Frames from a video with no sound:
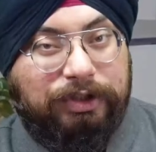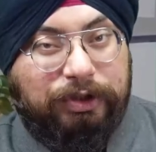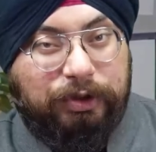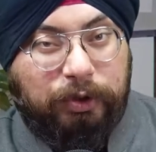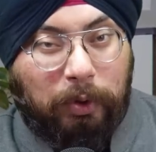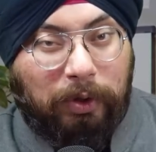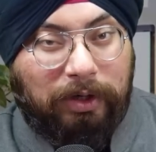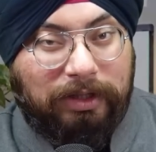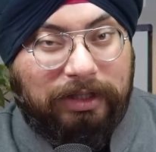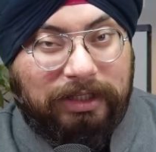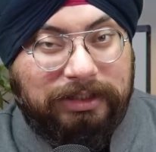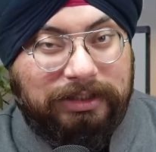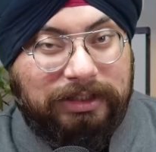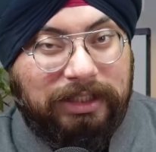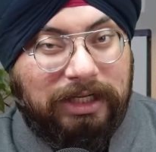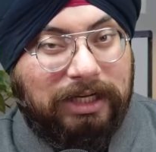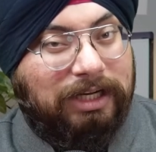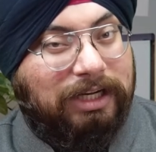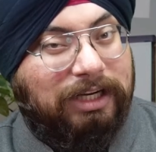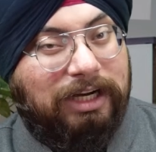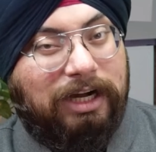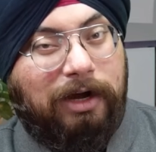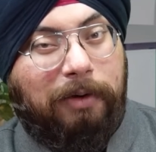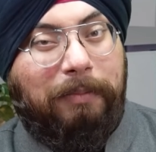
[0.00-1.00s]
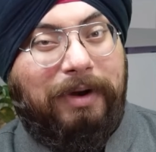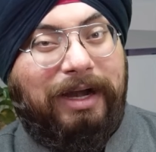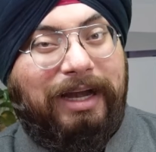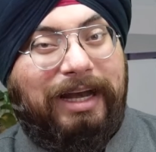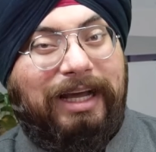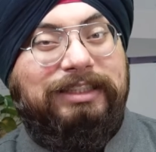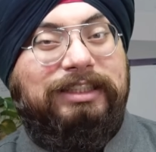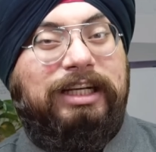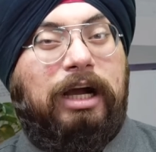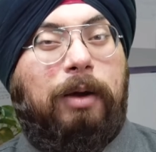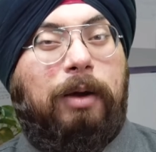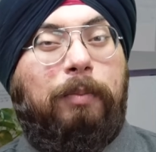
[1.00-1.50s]
ensure this,
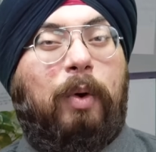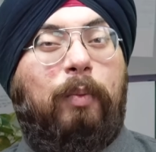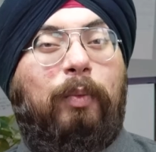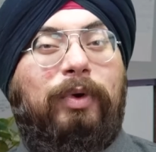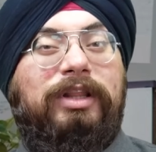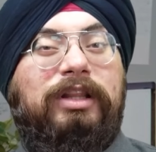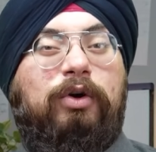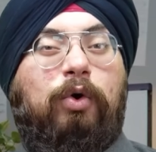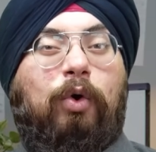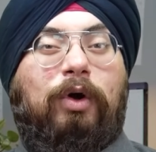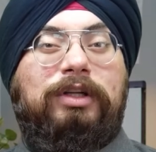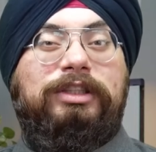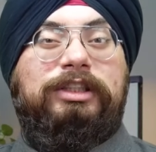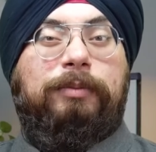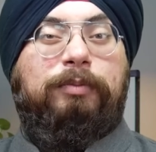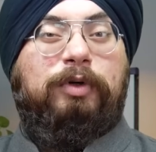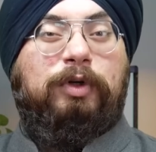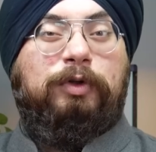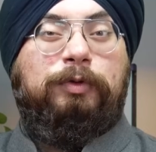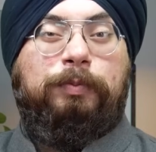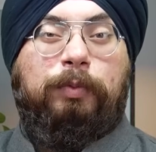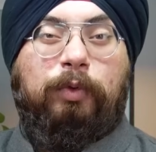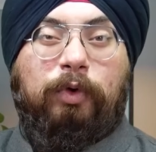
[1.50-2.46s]
government has come up with the concept of